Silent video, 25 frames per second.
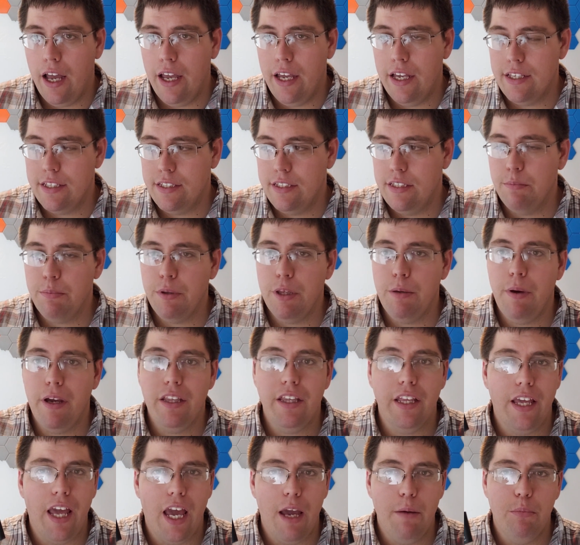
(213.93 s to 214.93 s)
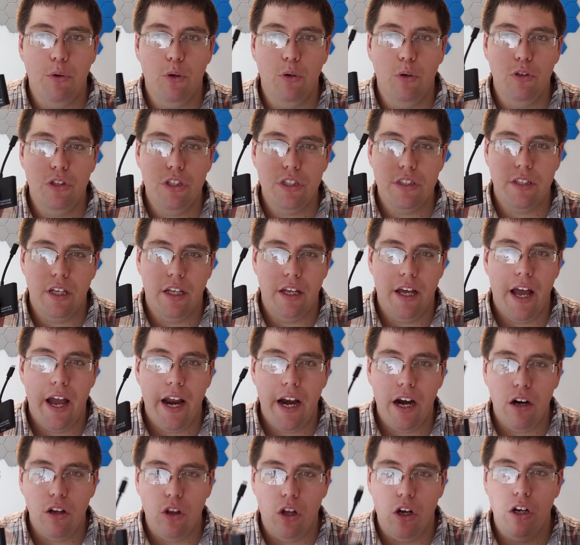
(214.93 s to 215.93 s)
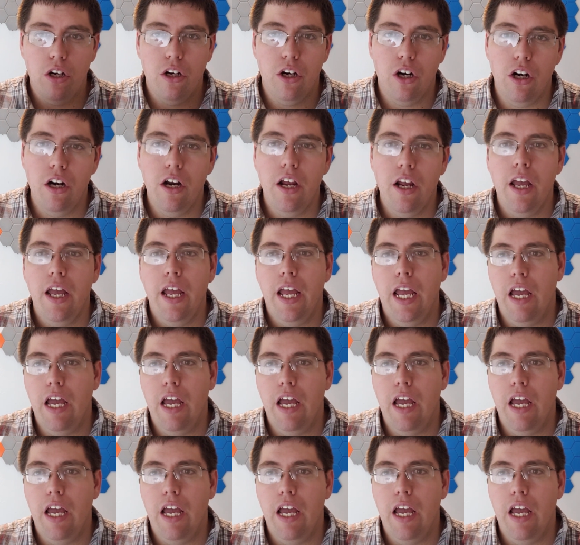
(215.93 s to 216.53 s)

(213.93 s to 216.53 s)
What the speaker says: is simply make the cable just a hair longer.